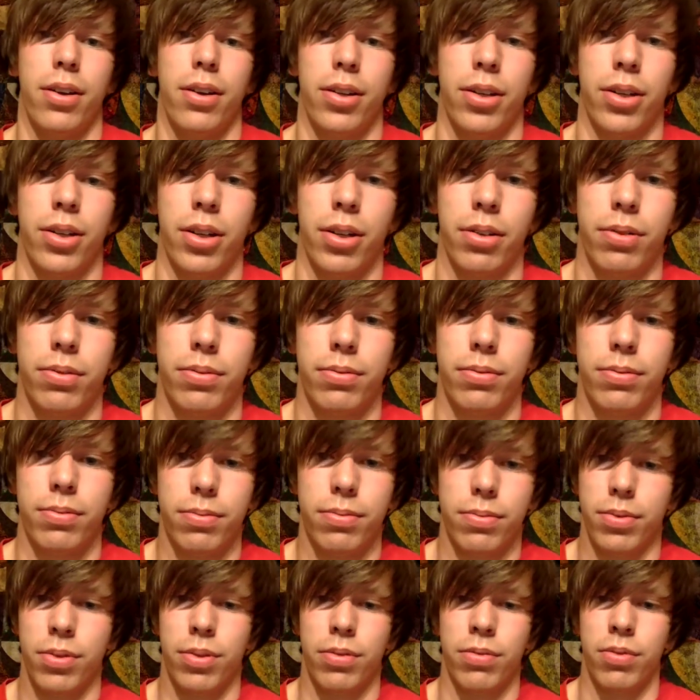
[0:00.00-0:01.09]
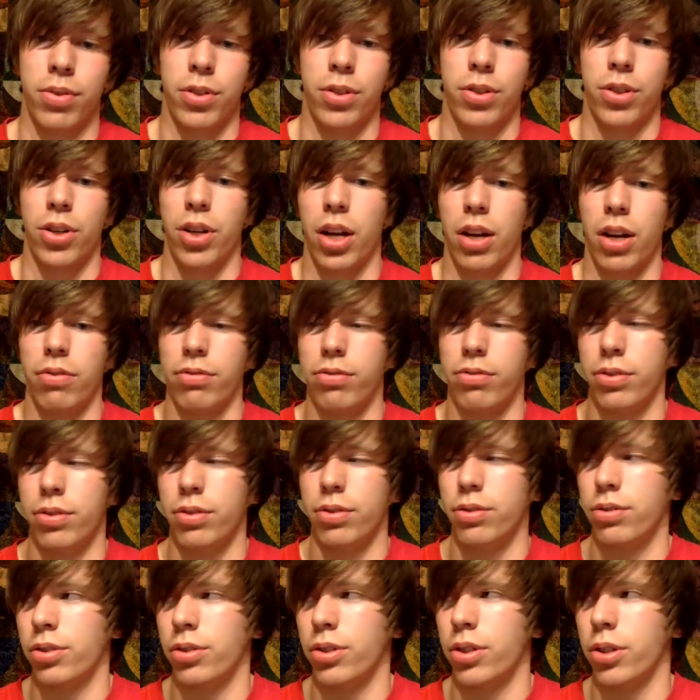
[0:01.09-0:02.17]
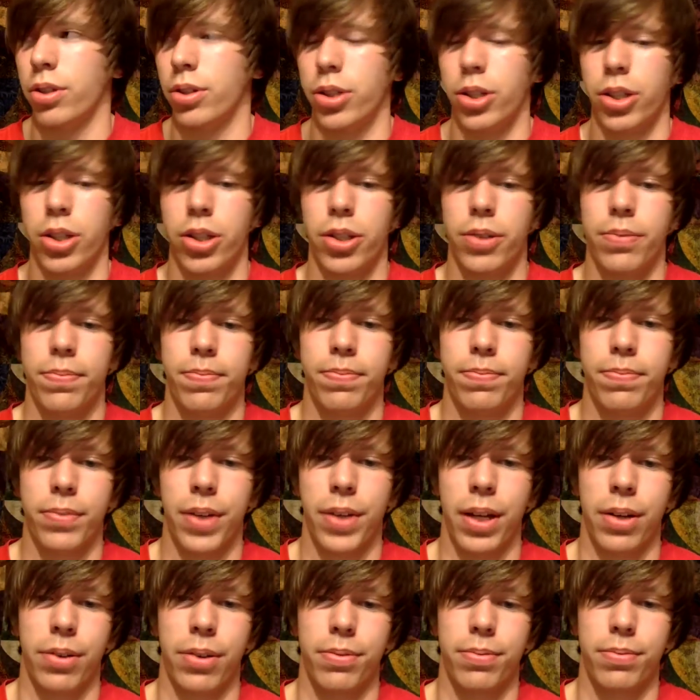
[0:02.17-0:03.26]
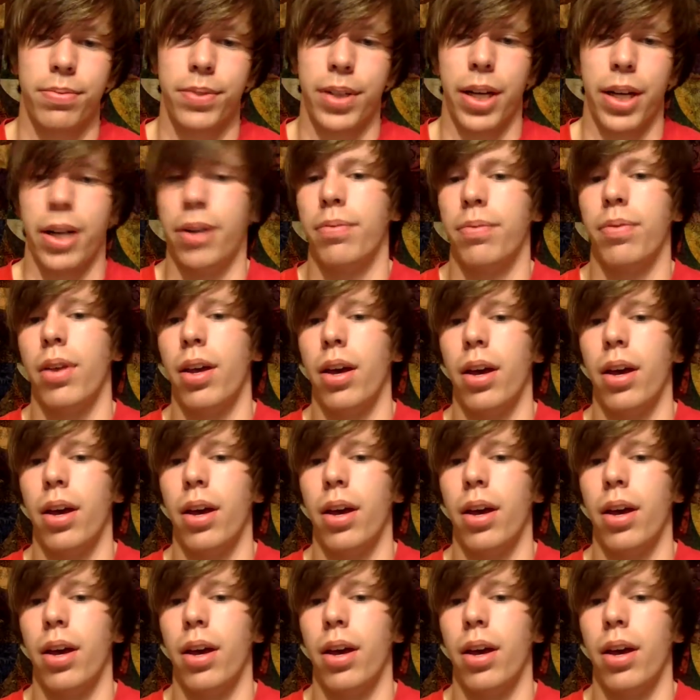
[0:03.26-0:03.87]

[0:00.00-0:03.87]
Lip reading: you know, you've learned enough, you're good. I don't care.